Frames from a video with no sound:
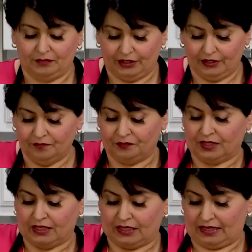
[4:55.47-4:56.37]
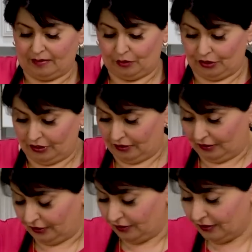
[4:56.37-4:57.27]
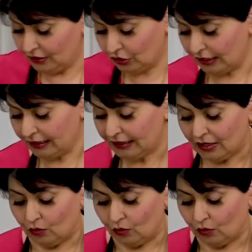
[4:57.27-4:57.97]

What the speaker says: there, and I put it in there, okay?